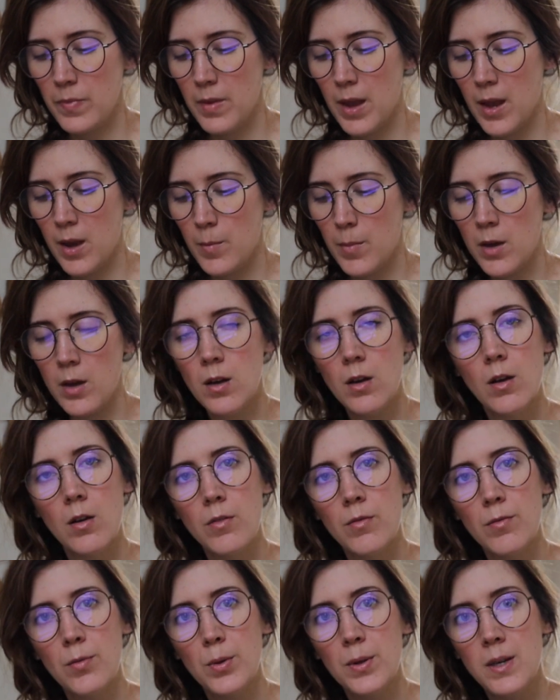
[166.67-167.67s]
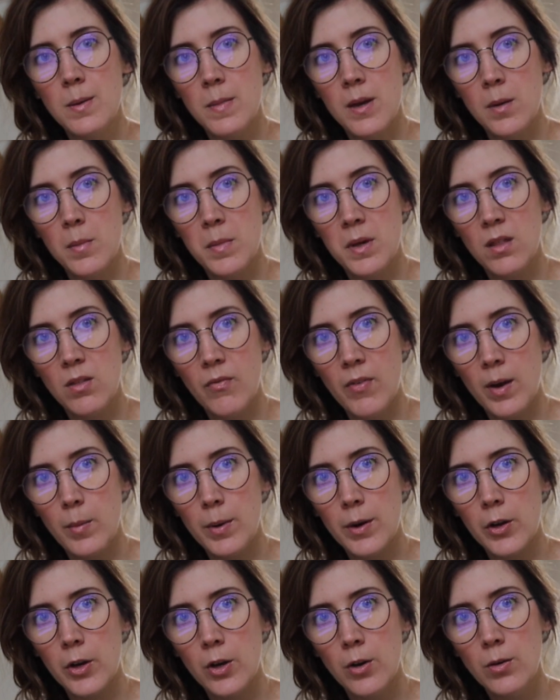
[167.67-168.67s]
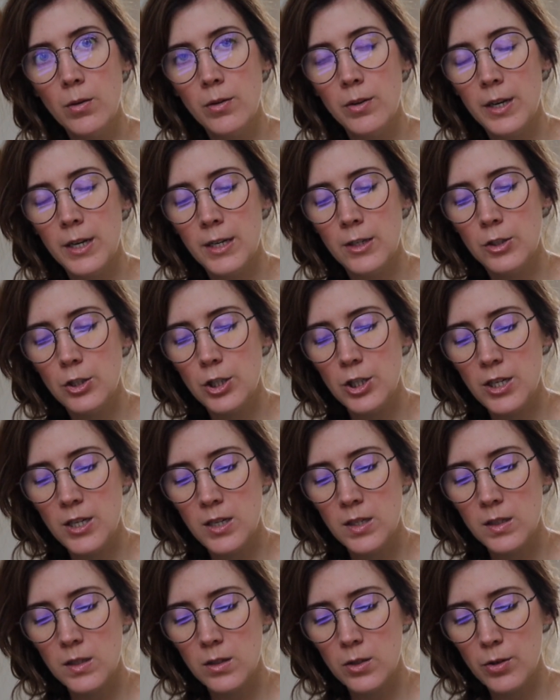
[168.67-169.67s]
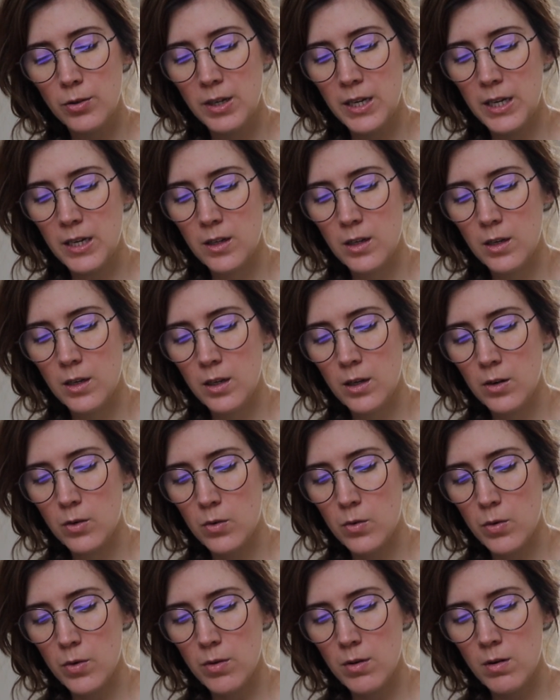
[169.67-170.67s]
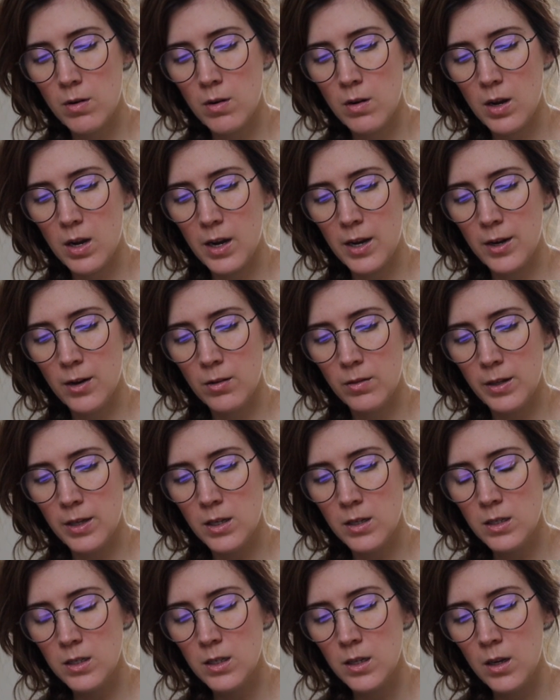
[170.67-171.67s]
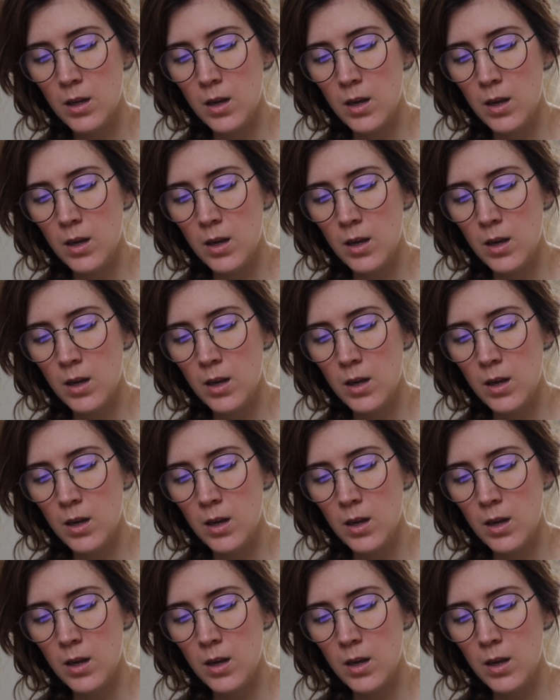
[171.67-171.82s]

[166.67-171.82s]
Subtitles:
Emma of Woolly Mammoth Fiber Co., and she's located in Northern Ireland.